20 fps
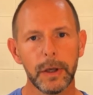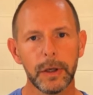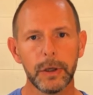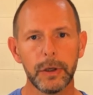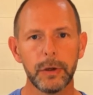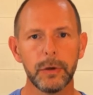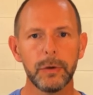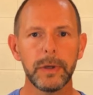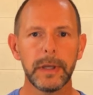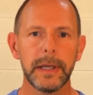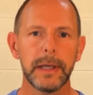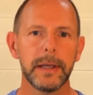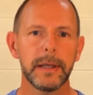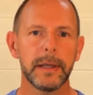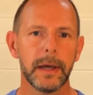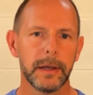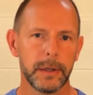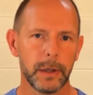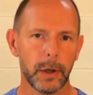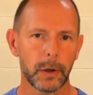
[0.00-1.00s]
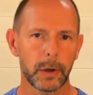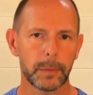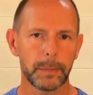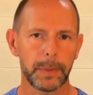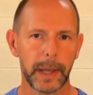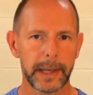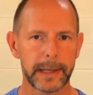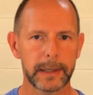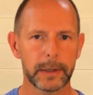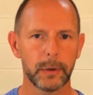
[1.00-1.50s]
You need a yoga
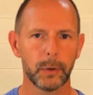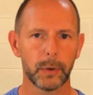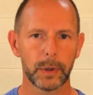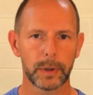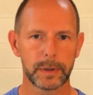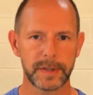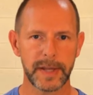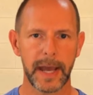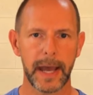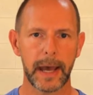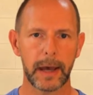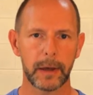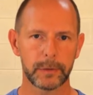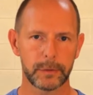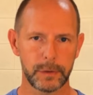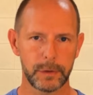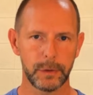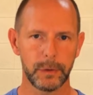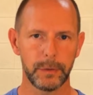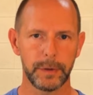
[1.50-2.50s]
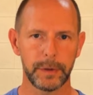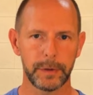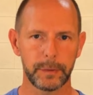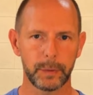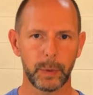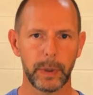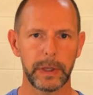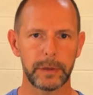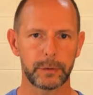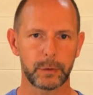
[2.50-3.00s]
blanket or a towel to do this
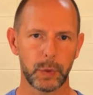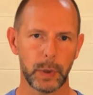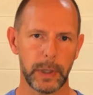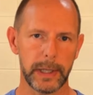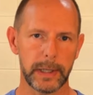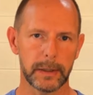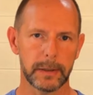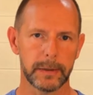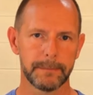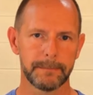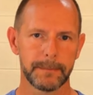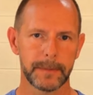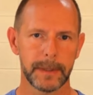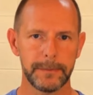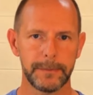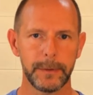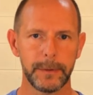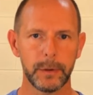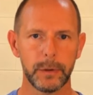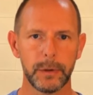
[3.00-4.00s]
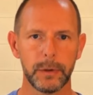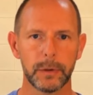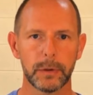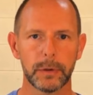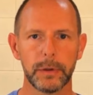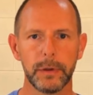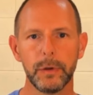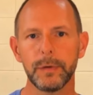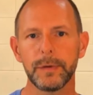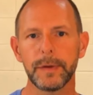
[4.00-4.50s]
week's tweak. If you're
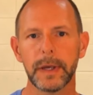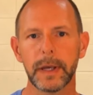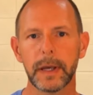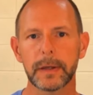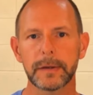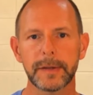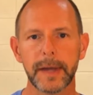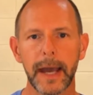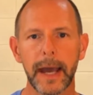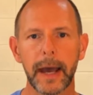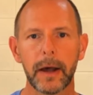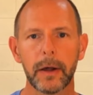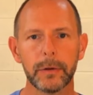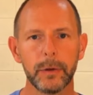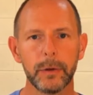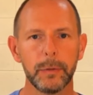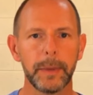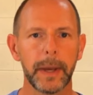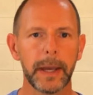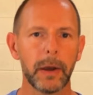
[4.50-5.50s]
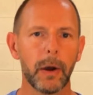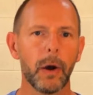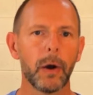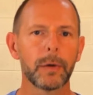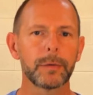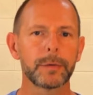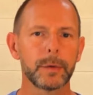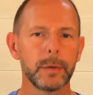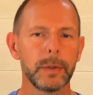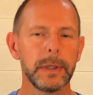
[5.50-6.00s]
using a towel, you may
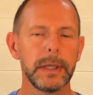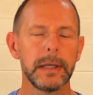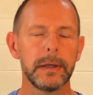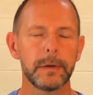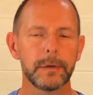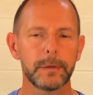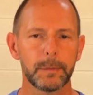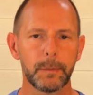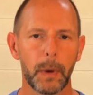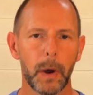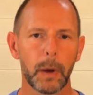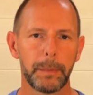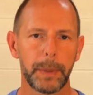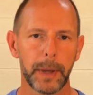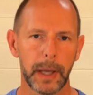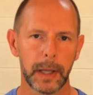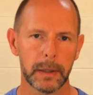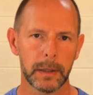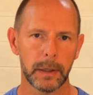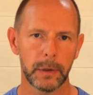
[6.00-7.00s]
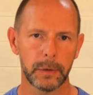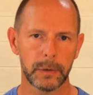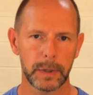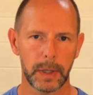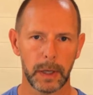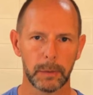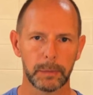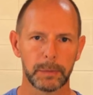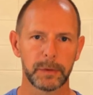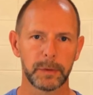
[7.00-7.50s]
also need a small pillow to
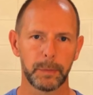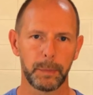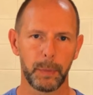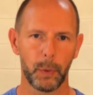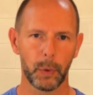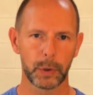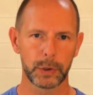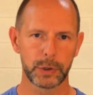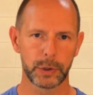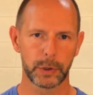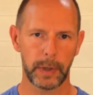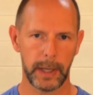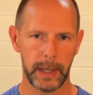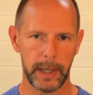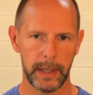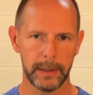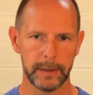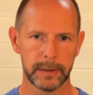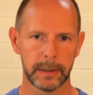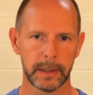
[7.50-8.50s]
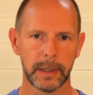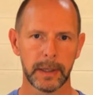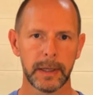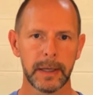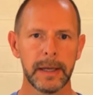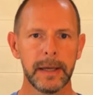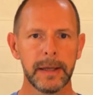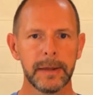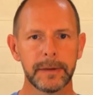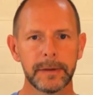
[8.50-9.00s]
help support your head.
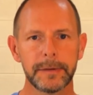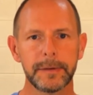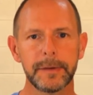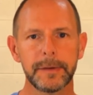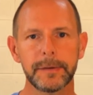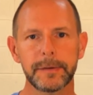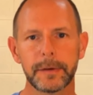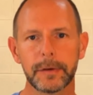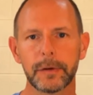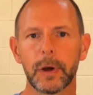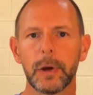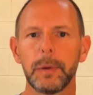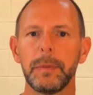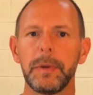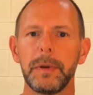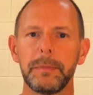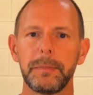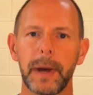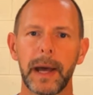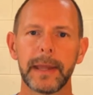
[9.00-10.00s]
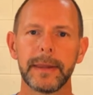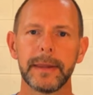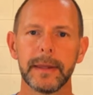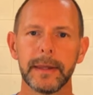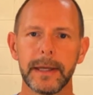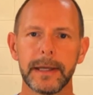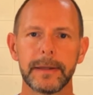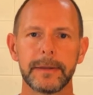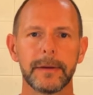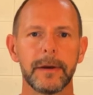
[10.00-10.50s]
This is determined by the
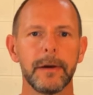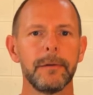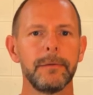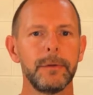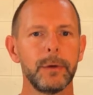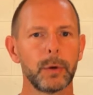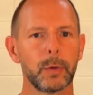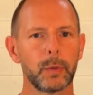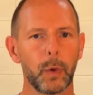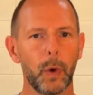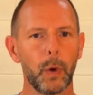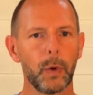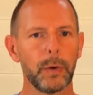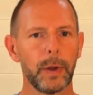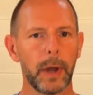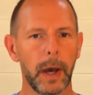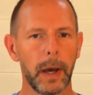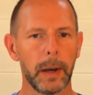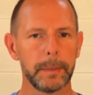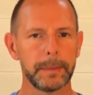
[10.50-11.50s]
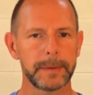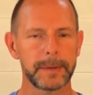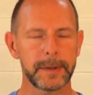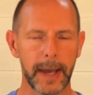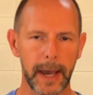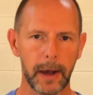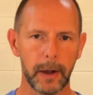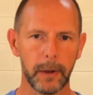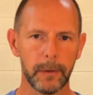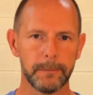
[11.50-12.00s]
length of your rolled up
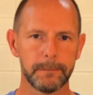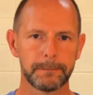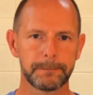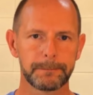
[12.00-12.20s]
towel.